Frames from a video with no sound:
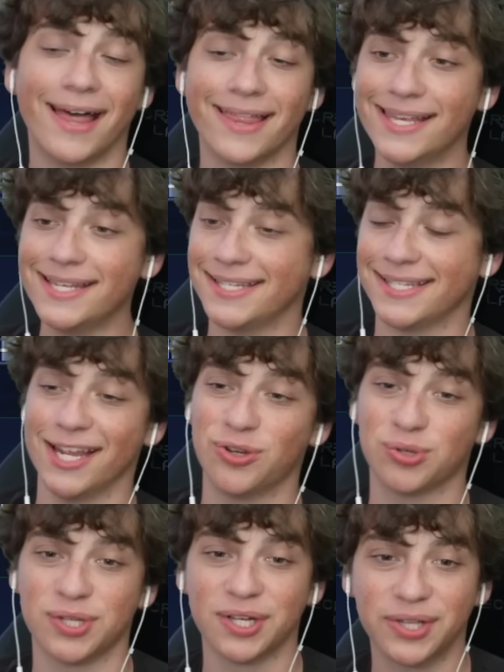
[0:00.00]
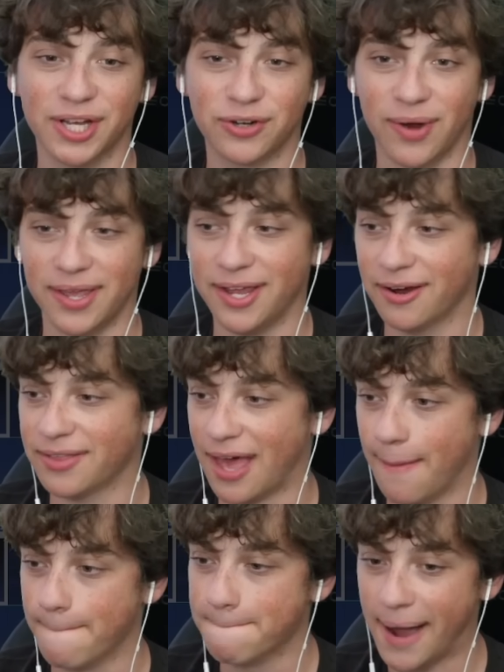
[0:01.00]
now this is an interesting click right here
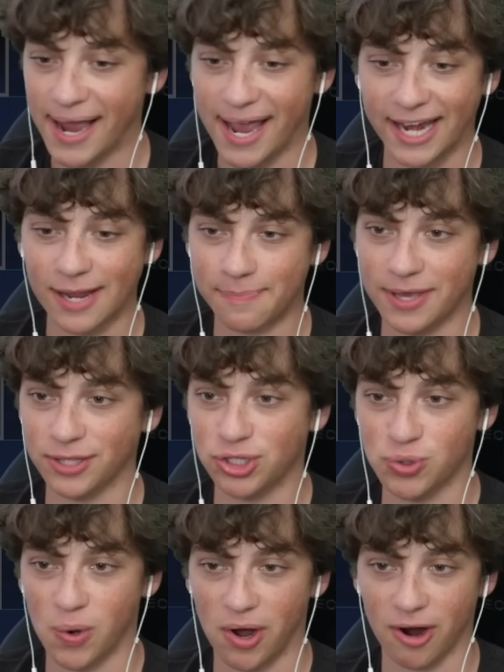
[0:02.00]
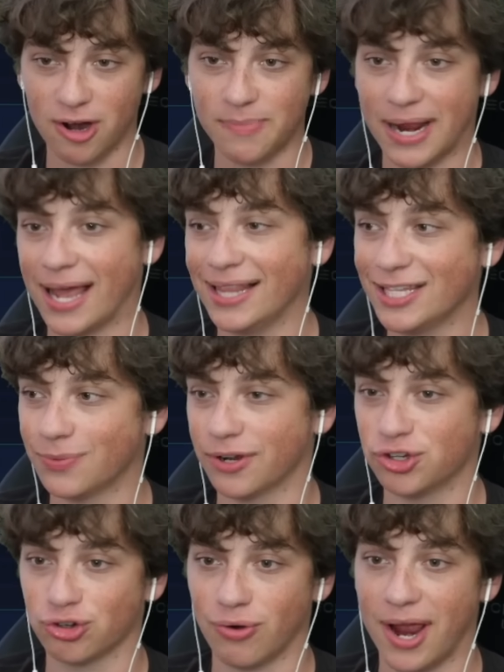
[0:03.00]
that might end up being too hard, but I at least
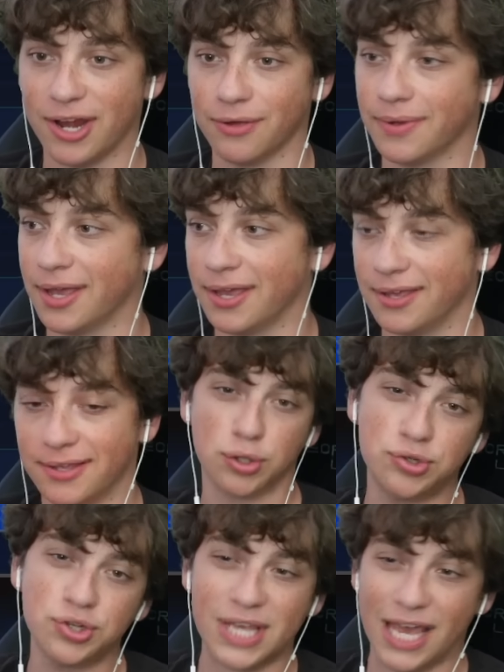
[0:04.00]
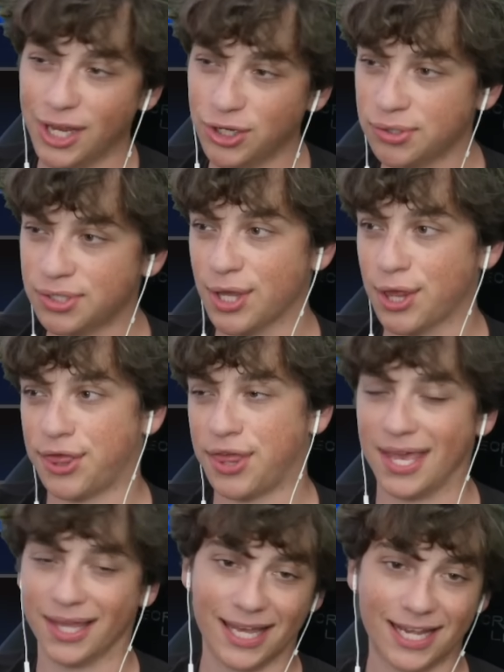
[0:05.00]
want to try doing it. So there's just interesting thing,